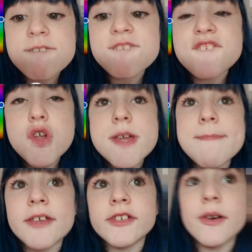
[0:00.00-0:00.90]
three
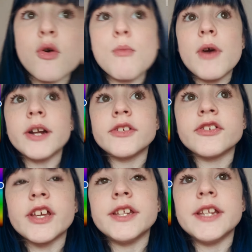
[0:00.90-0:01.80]
missing homeworks
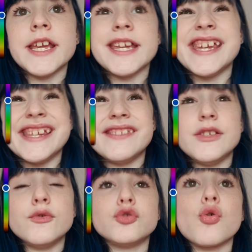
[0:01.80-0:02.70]
and eight.
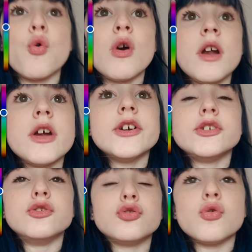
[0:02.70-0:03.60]
You score.
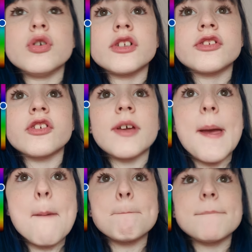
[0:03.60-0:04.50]
You scored.
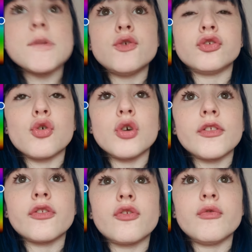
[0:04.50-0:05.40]
You scored
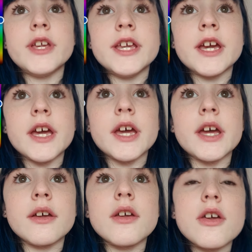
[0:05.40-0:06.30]
three.
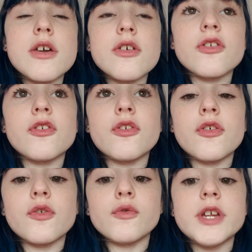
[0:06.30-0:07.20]

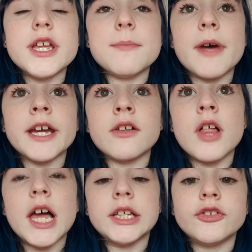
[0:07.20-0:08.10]
Three in my
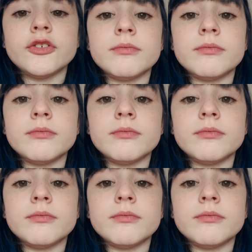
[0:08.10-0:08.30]
class.